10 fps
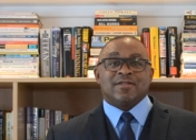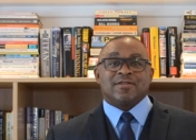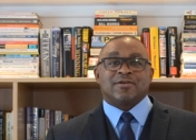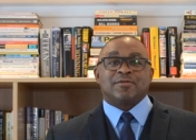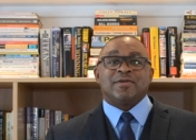The
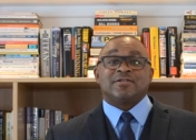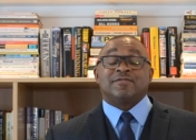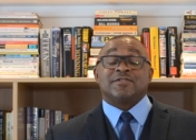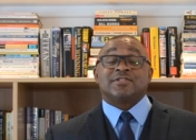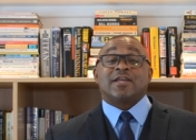Committee
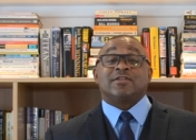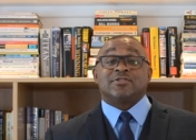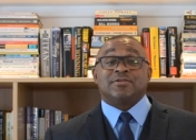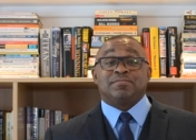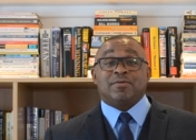for
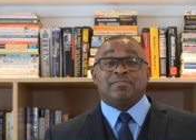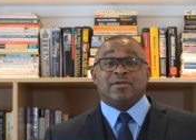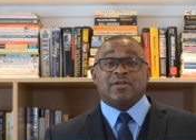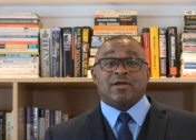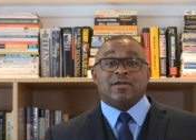Standards in
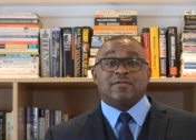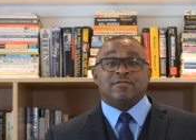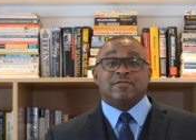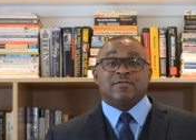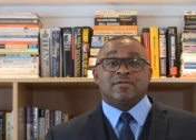Public Life,
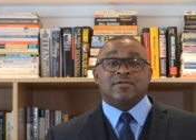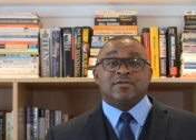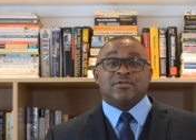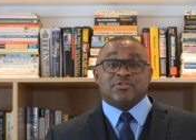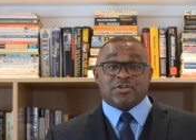
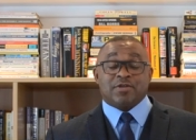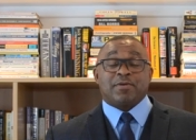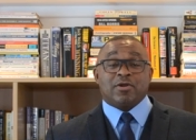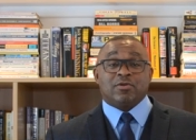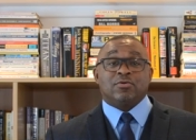chaired
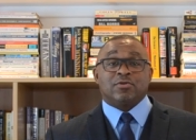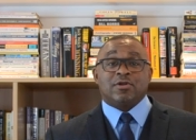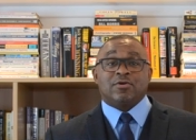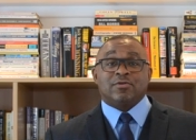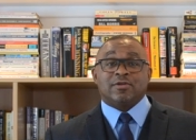by Lord
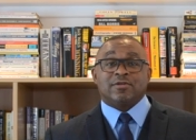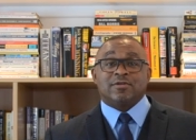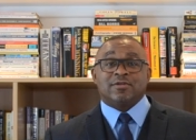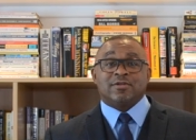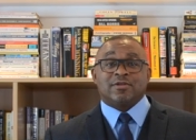Nolan
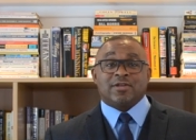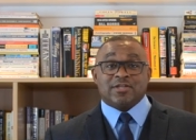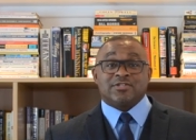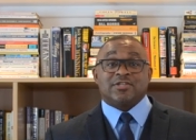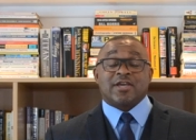and
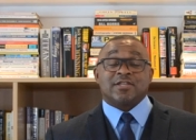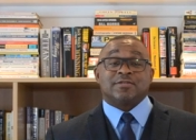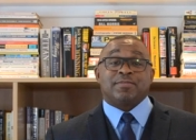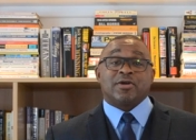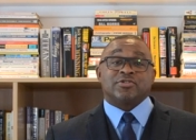
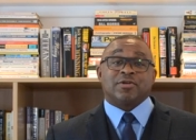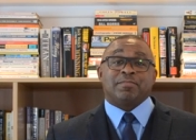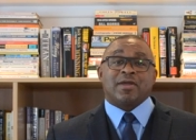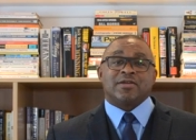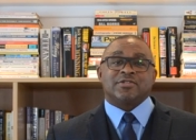instigated by John
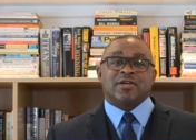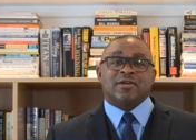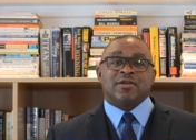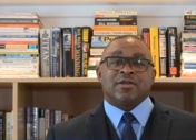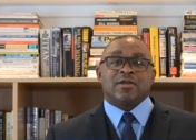Major,
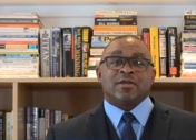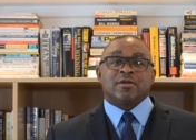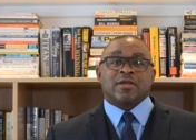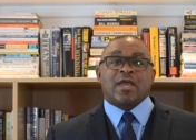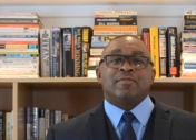
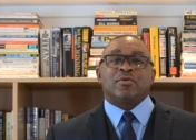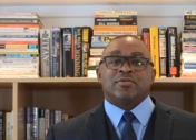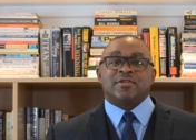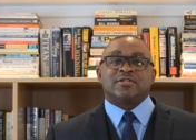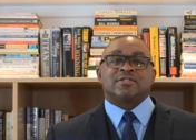came up
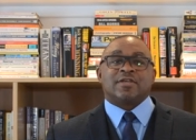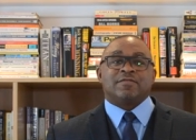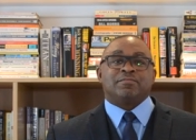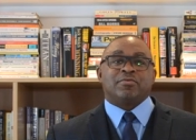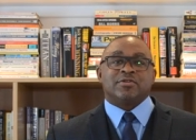with these
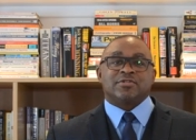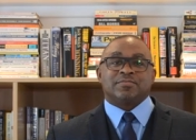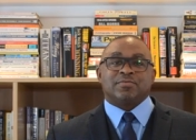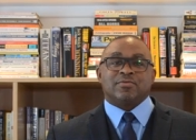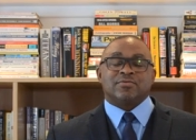seven
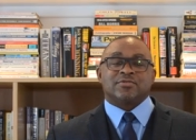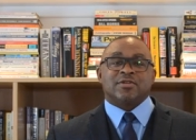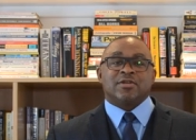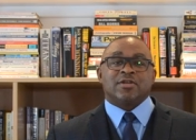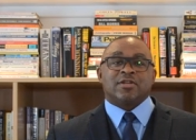principles
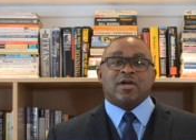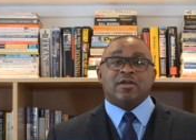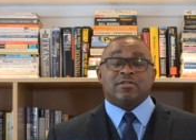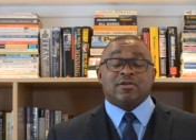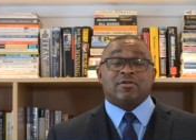that I
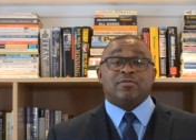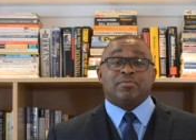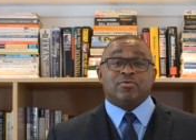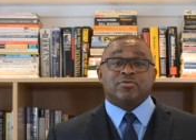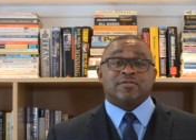think are
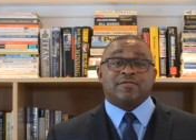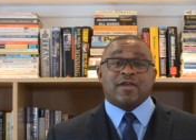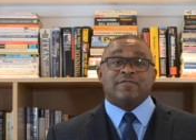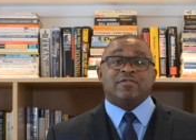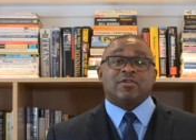important for
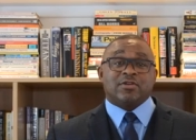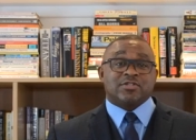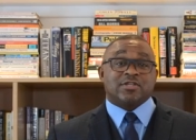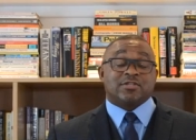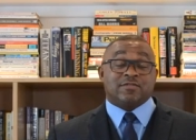every
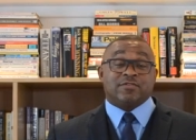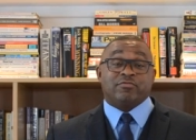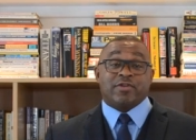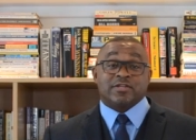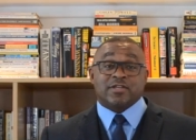non-executive
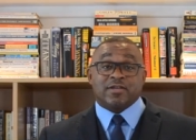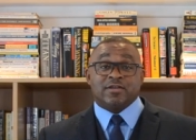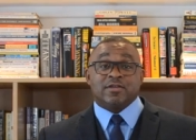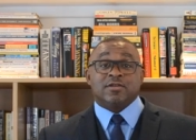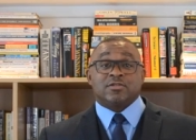director
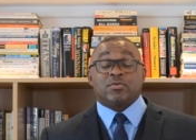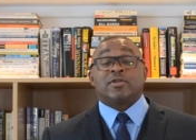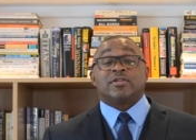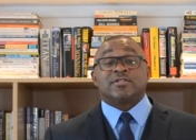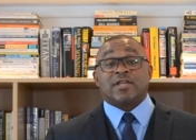to
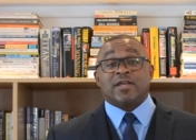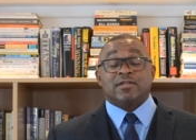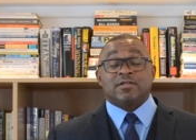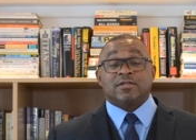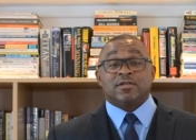
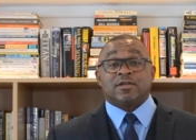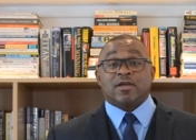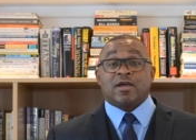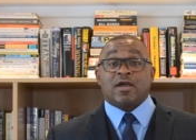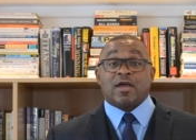understand
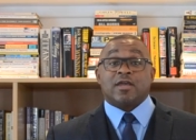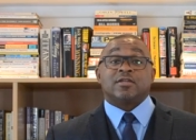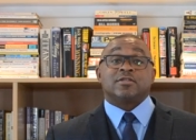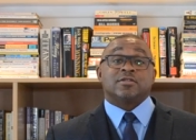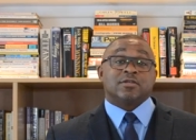
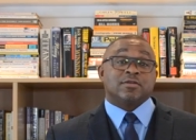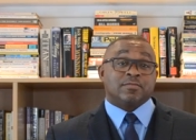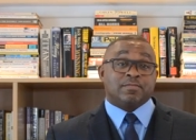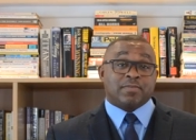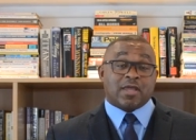and
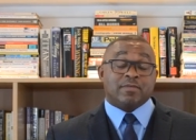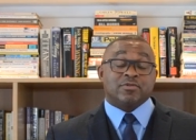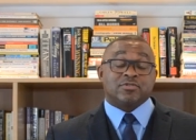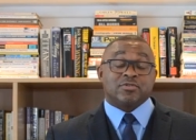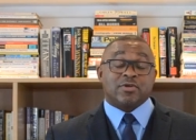be able
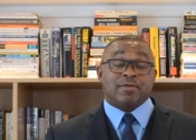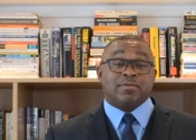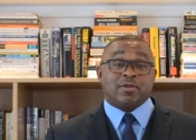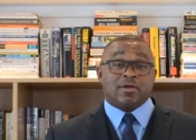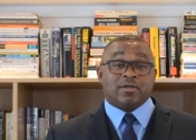to
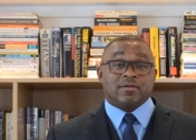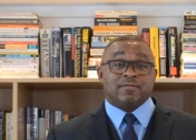apply.